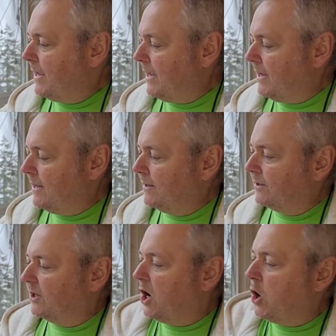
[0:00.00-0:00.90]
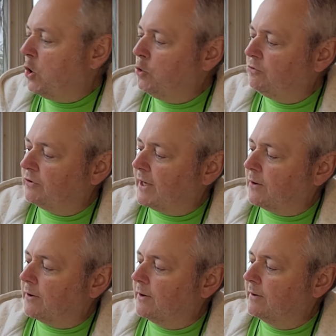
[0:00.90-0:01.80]
and
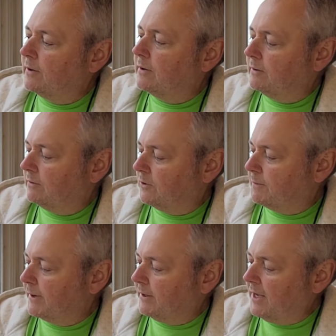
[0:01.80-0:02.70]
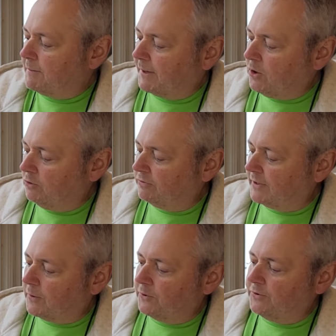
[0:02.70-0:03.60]
coneflower, or my
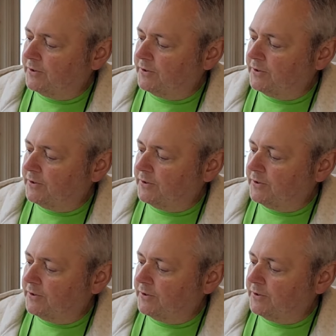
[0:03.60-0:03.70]
coneflower